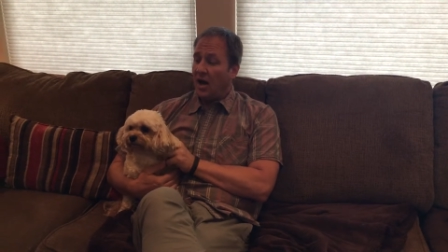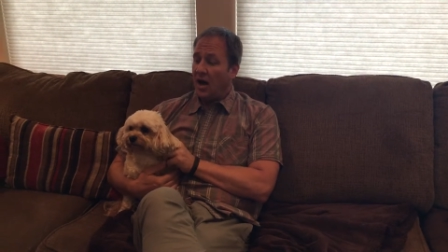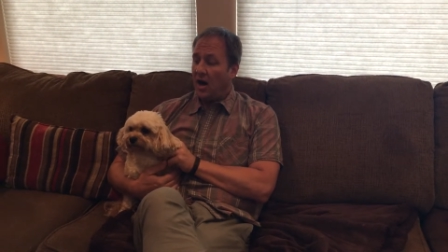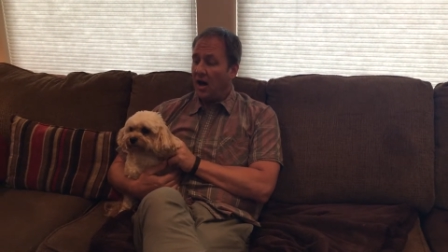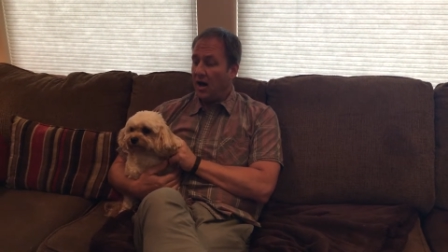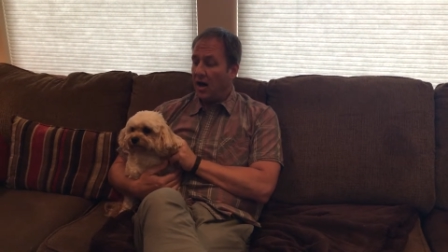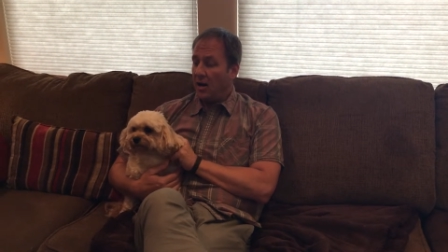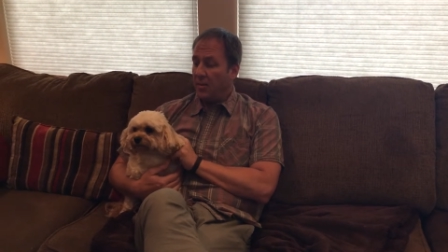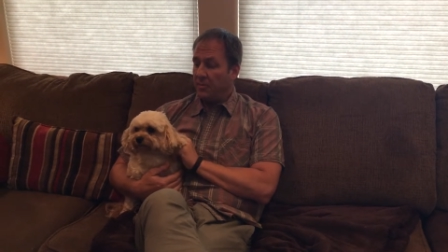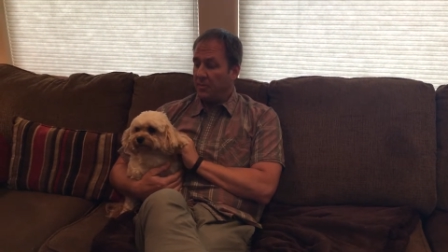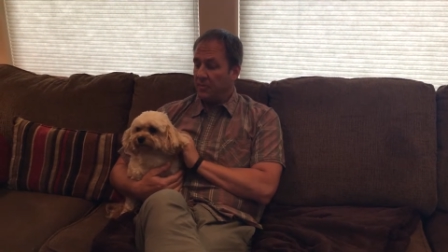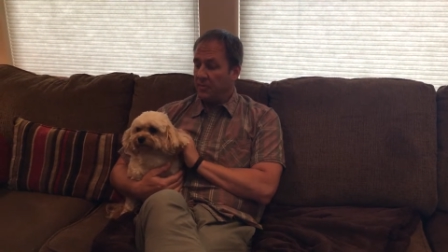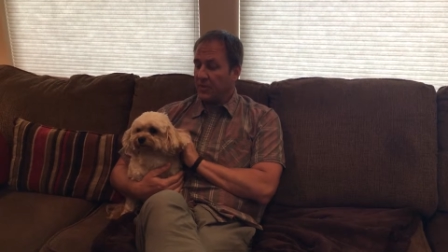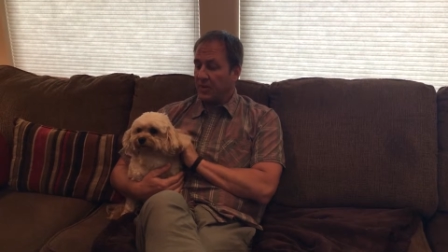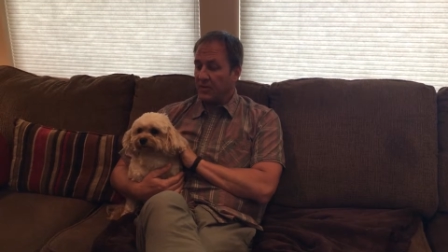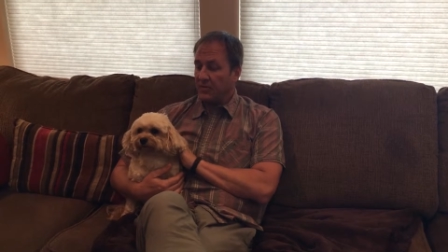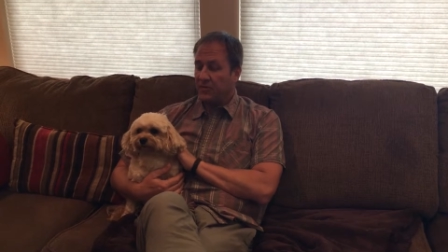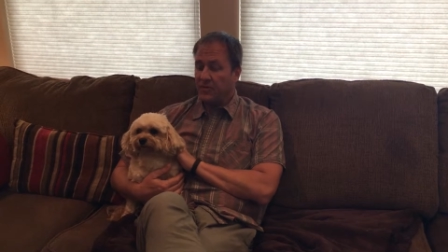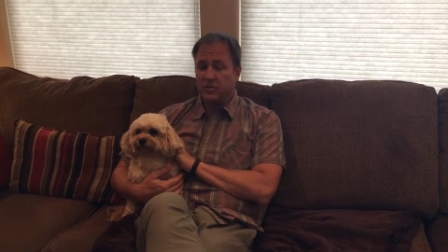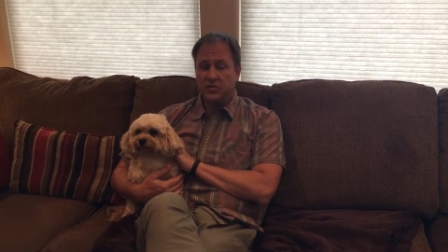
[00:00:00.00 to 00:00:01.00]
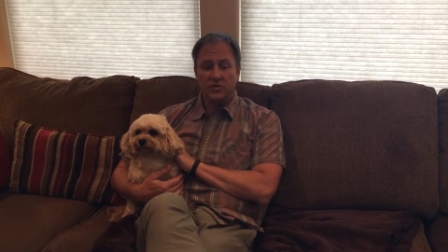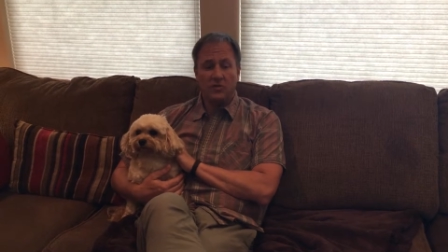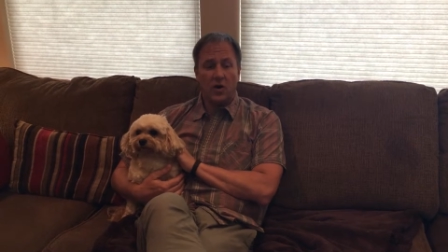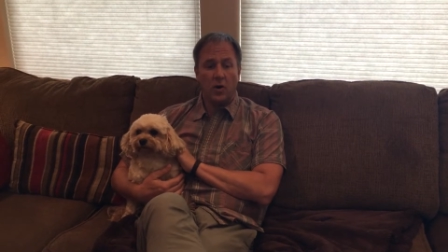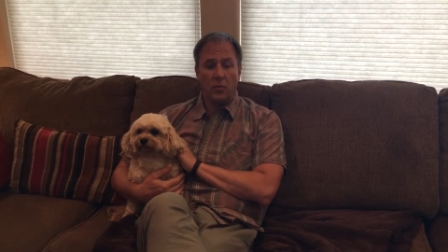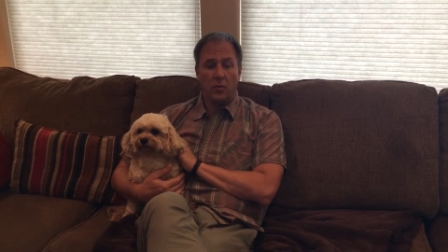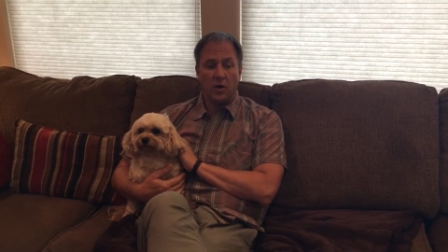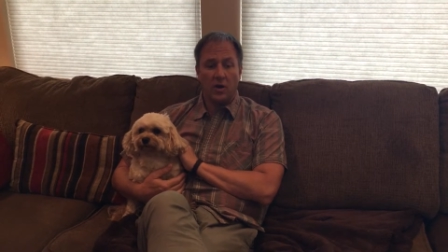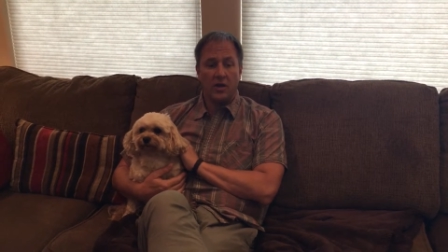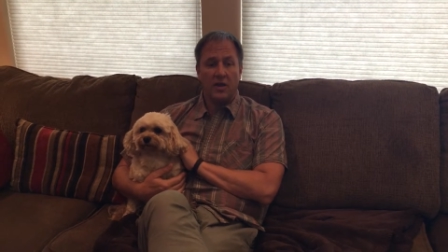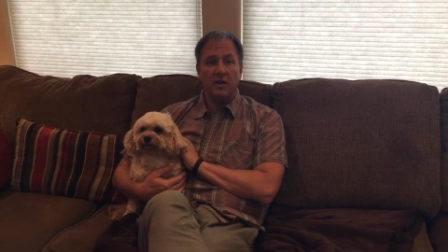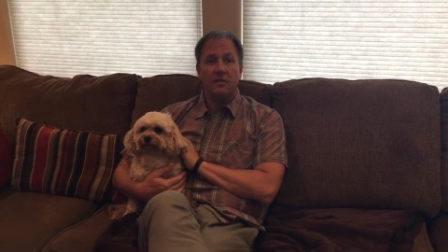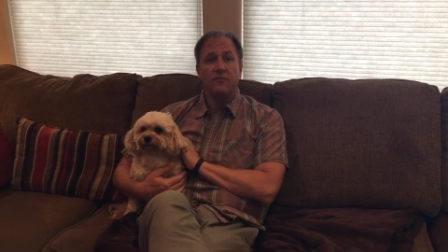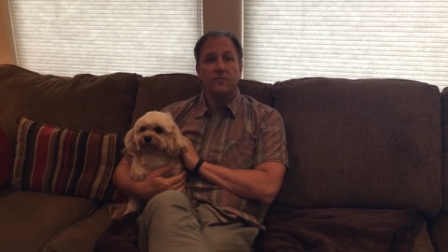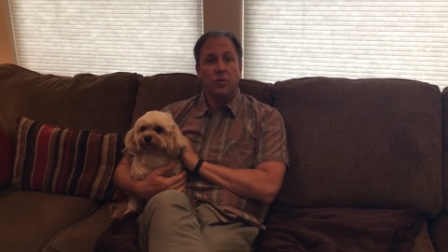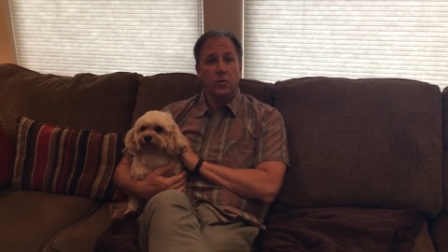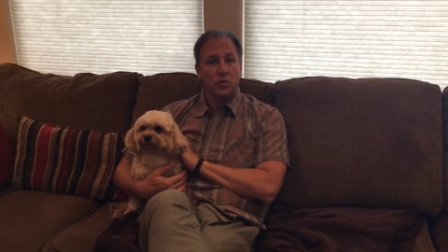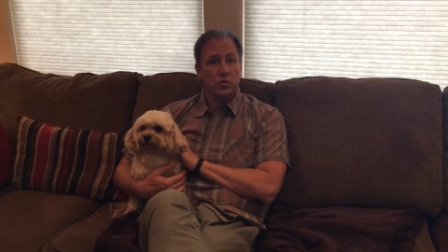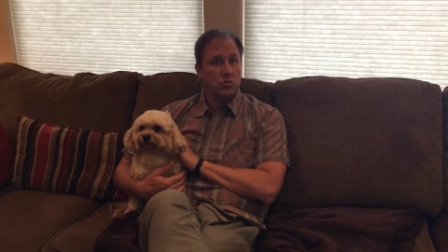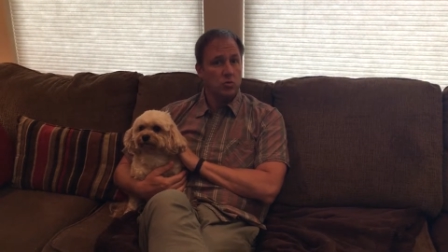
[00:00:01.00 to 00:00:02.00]
Um, first of all, we're going to
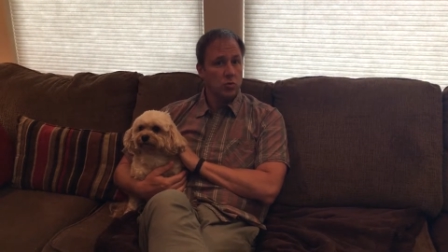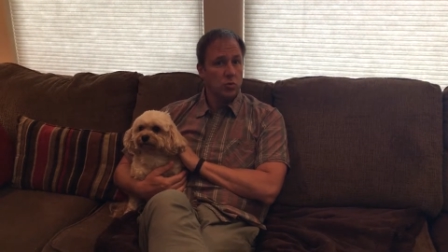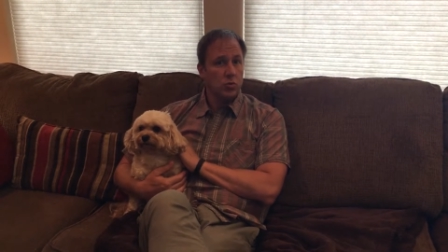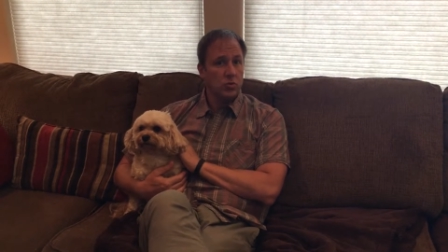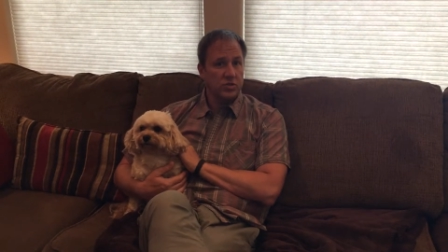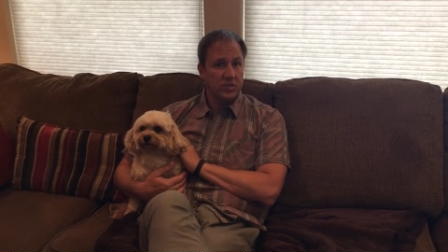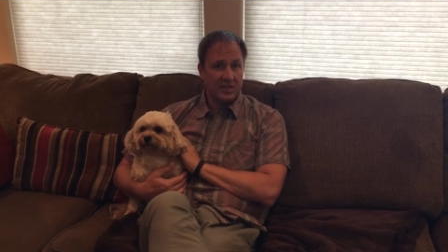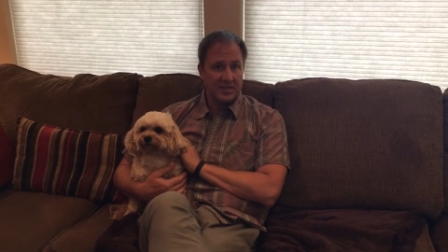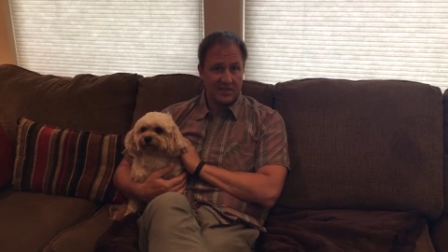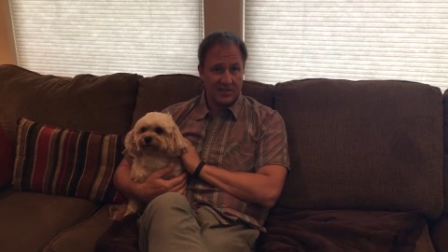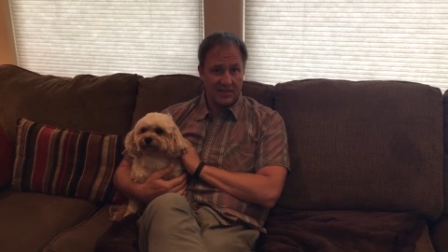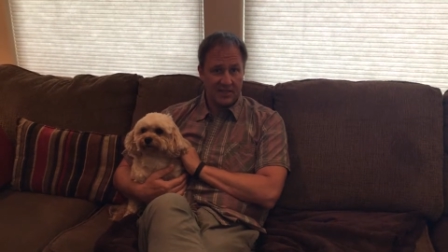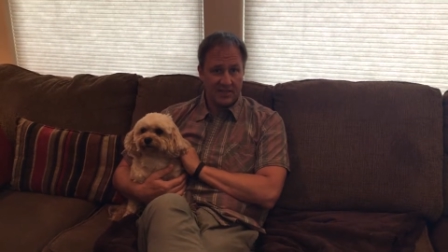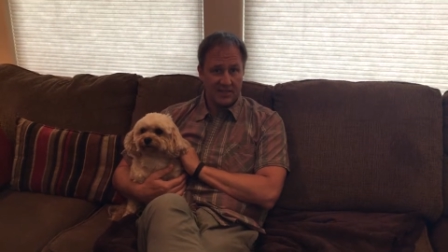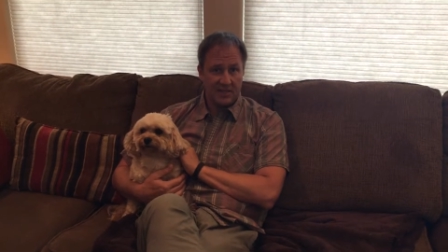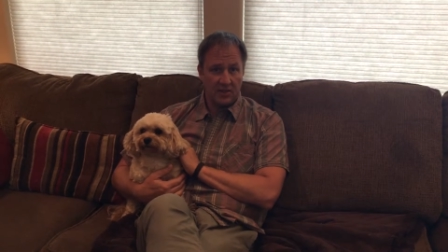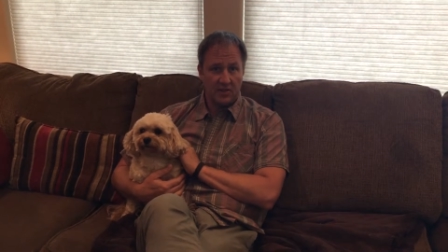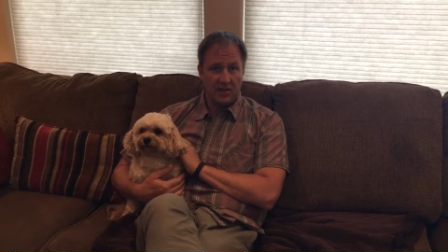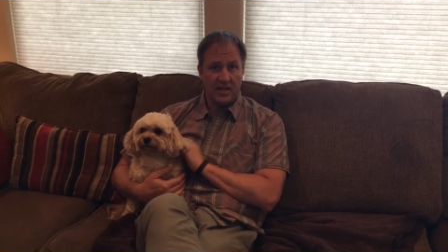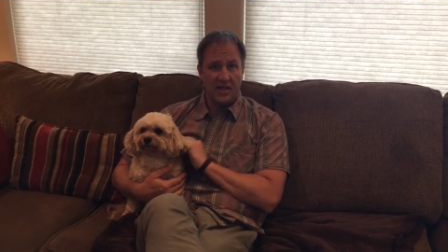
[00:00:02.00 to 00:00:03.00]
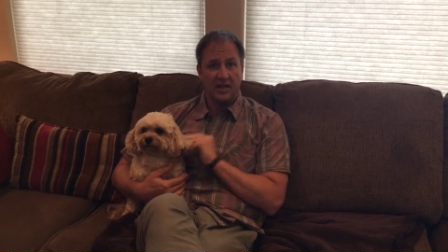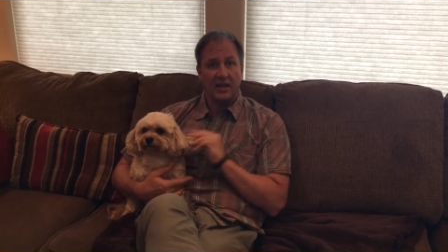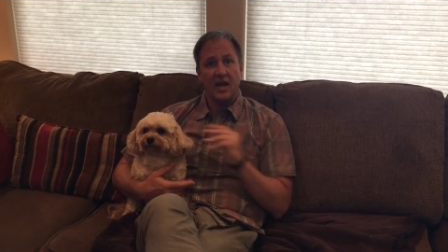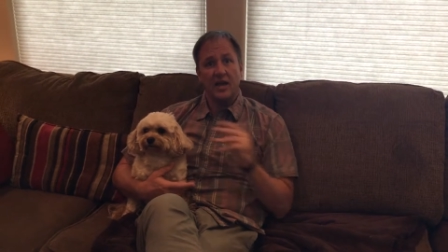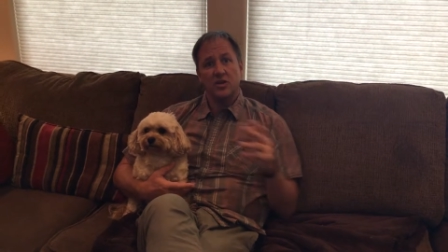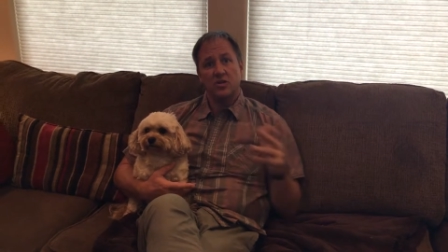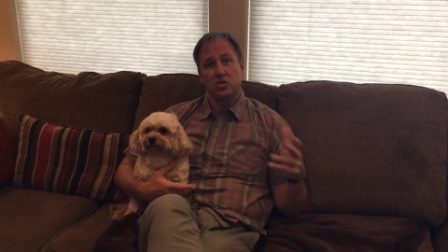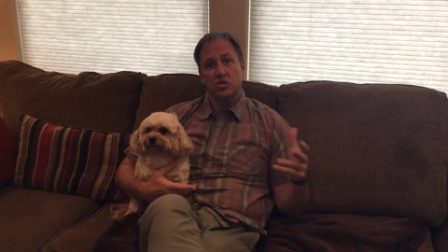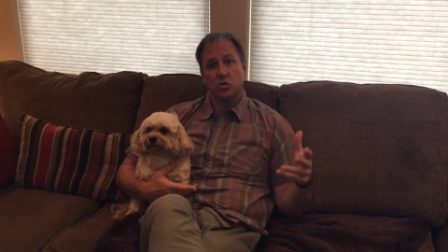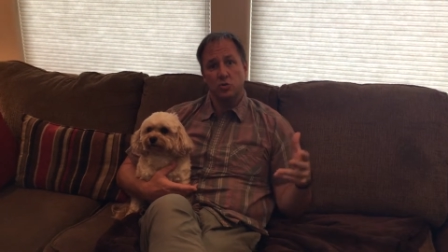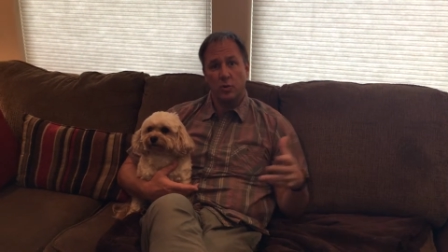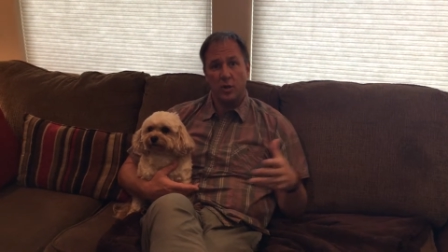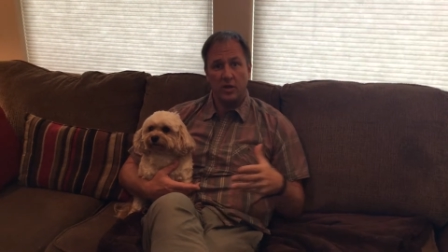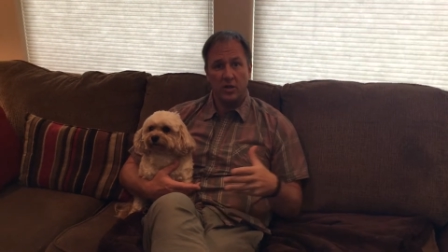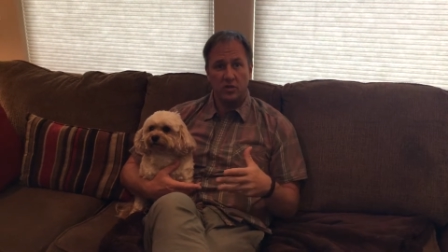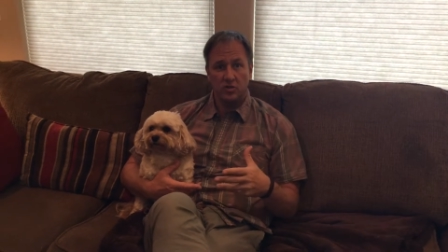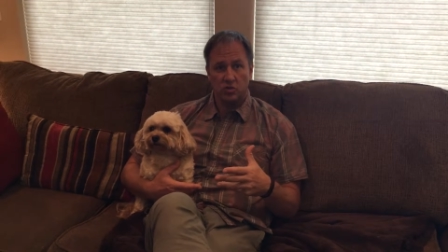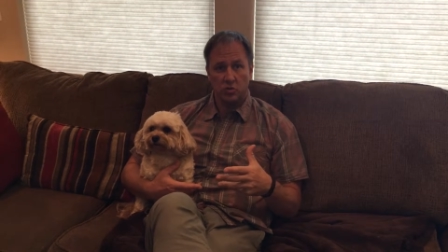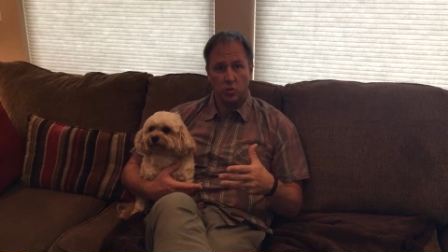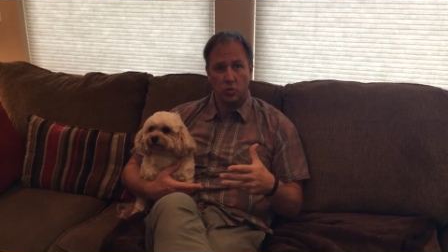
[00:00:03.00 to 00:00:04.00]
enforce rules consistently and kind of shrink
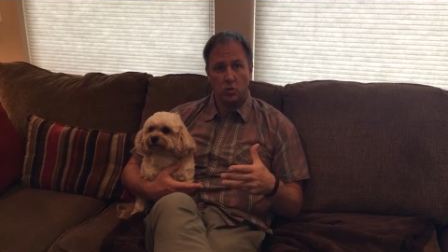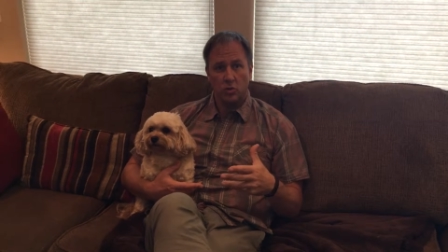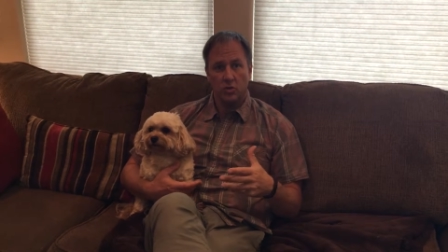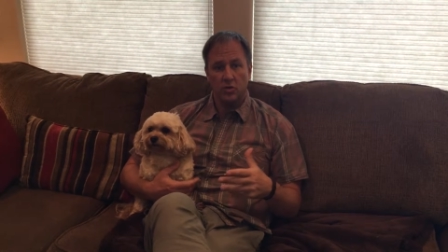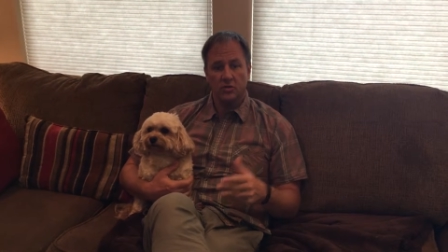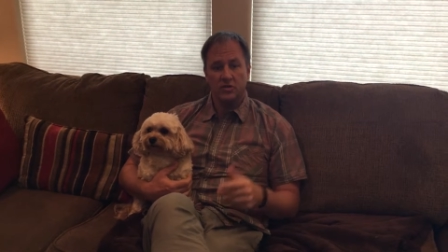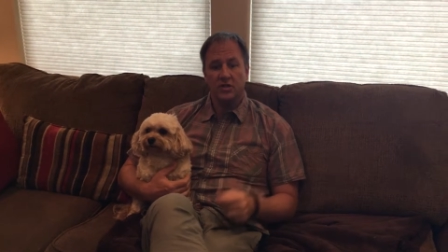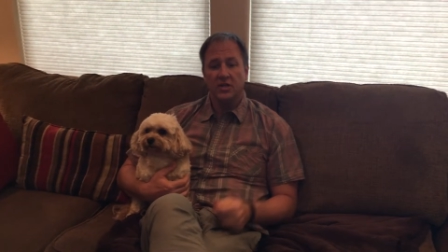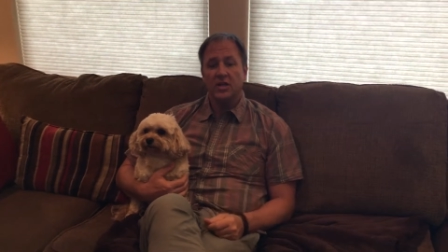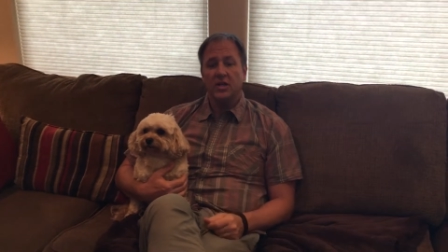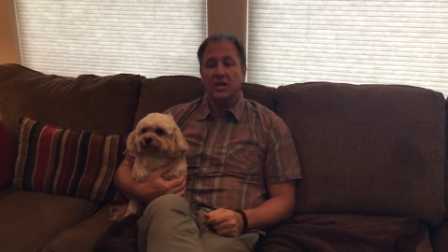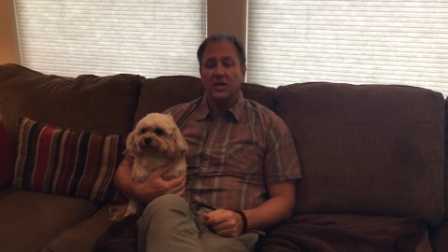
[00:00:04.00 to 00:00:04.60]
his world.